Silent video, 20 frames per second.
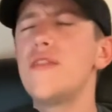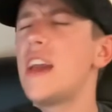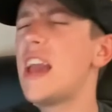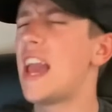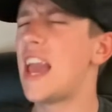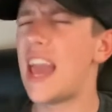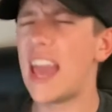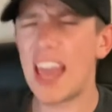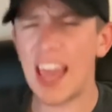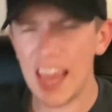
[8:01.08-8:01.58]

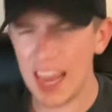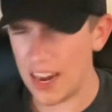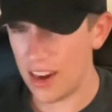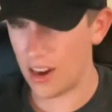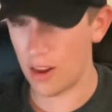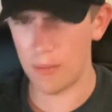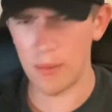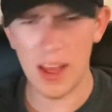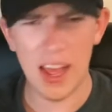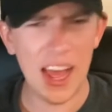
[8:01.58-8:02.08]
hated
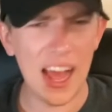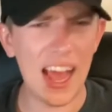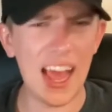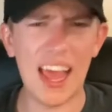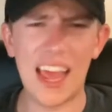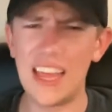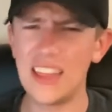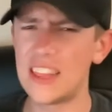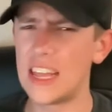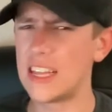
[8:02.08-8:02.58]
him. I
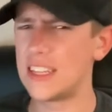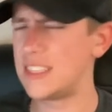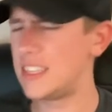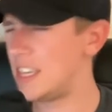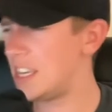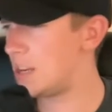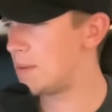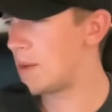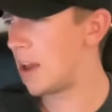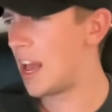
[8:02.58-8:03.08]
hate that
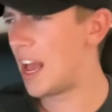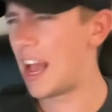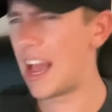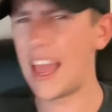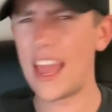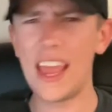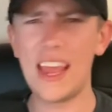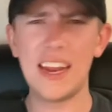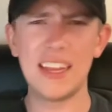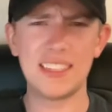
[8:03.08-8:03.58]
team. I
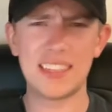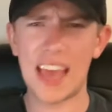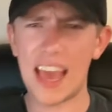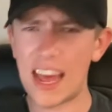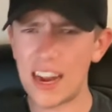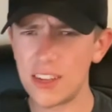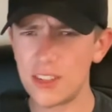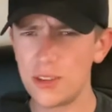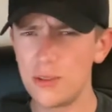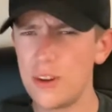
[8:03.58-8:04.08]
hate his
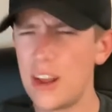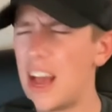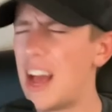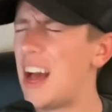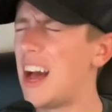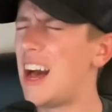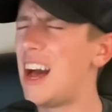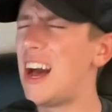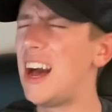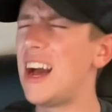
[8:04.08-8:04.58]
attitude.
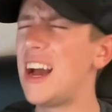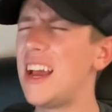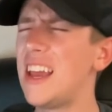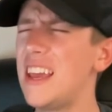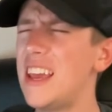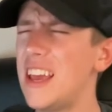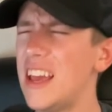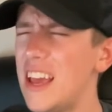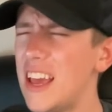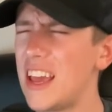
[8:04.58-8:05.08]
I
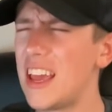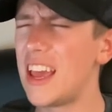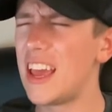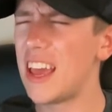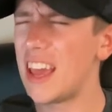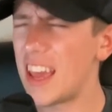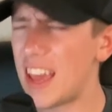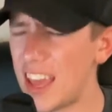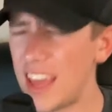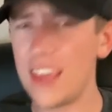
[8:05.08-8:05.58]

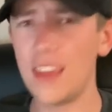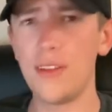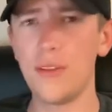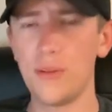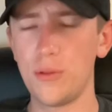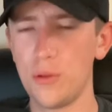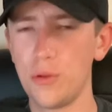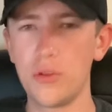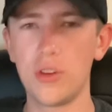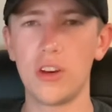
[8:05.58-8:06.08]
hate
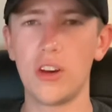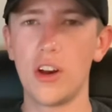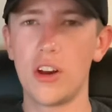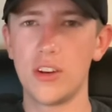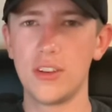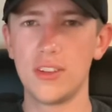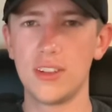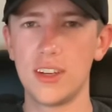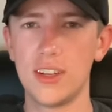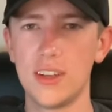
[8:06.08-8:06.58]
Luka
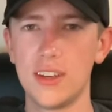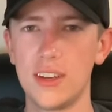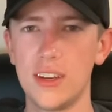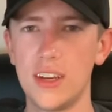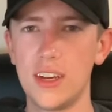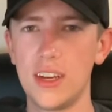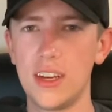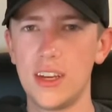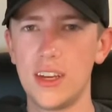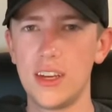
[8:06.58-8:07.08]
Garza.
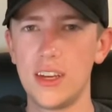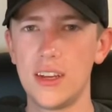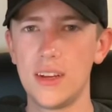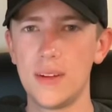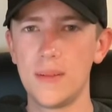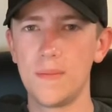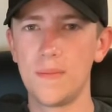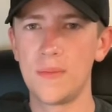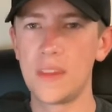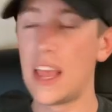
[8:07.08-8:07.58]

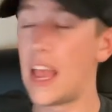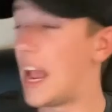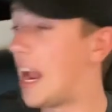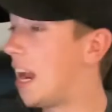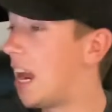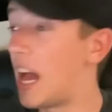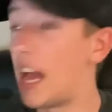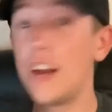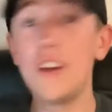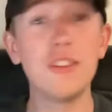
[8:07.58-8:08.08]

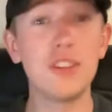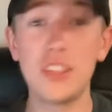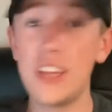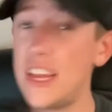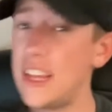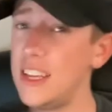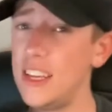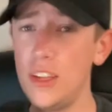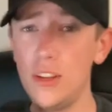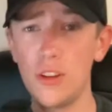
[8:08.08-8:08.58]
And I
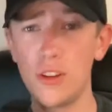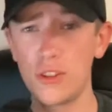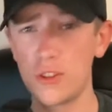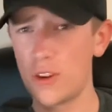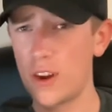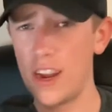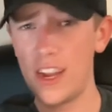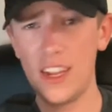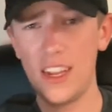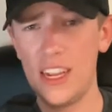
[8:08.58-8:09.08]
understand that he looks
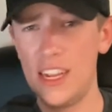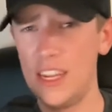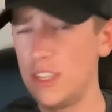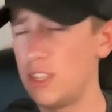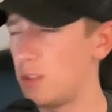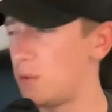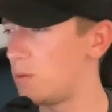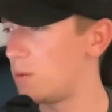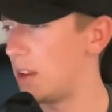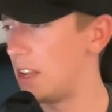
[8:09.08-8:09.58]
great
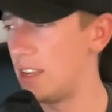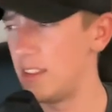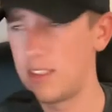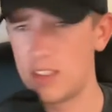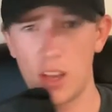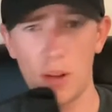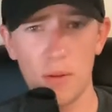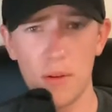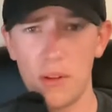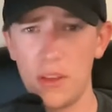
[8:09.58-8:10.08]
in
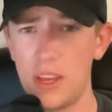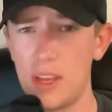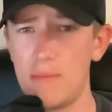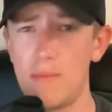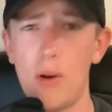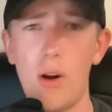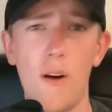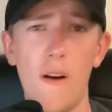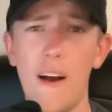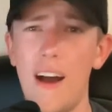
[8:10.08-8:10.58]
Summer League
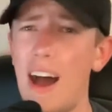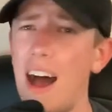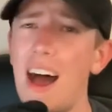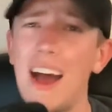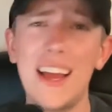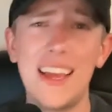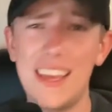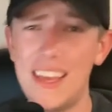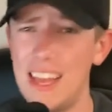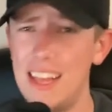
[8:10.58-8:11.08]
ball.
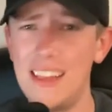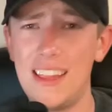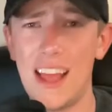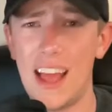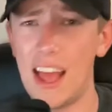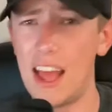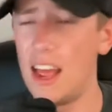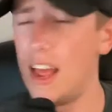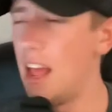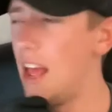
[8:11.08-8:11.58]
I get
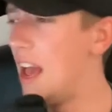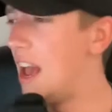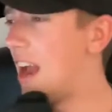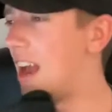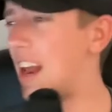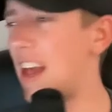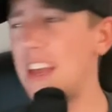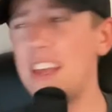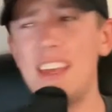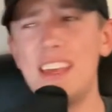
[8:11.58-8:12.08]
that.
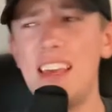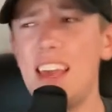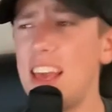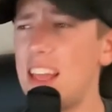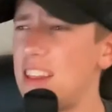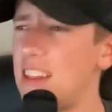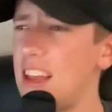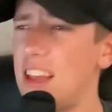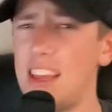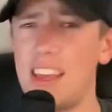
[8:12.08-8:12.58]
And I
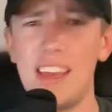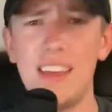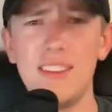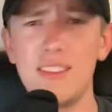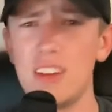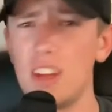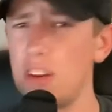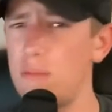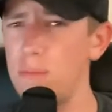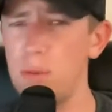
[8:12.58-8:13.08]
get that he's
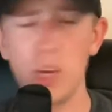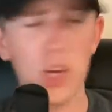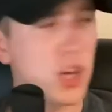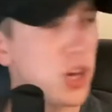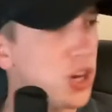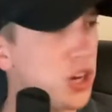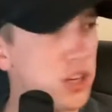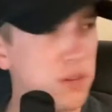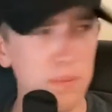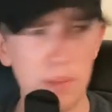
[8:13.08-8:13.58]
going to be a
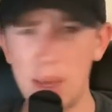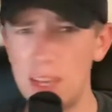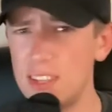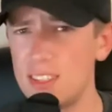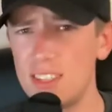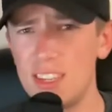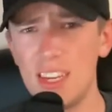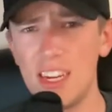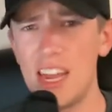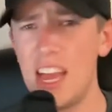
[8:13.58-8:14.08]
good
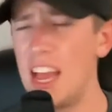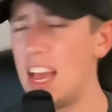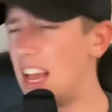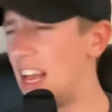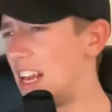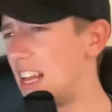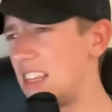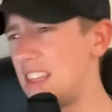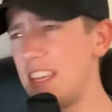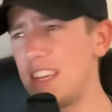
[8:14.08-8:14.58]
Piston,
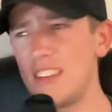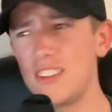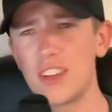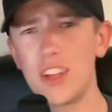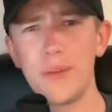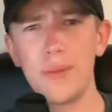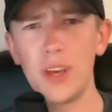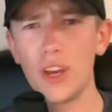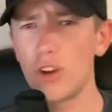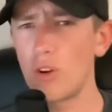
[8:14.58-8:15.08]
and I think he's going
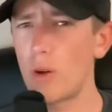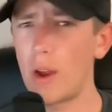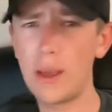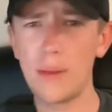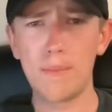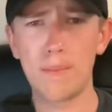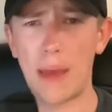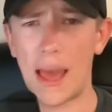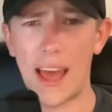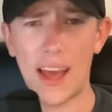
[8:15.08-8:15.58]
to be a
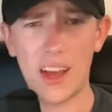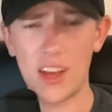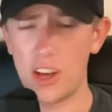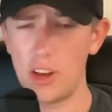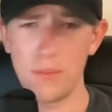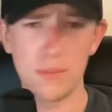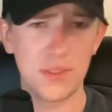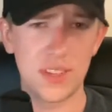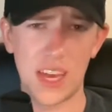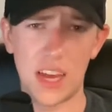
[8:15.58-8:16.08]
great
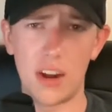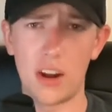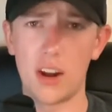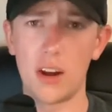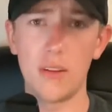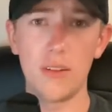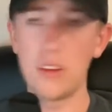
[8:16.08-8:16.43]
backup center.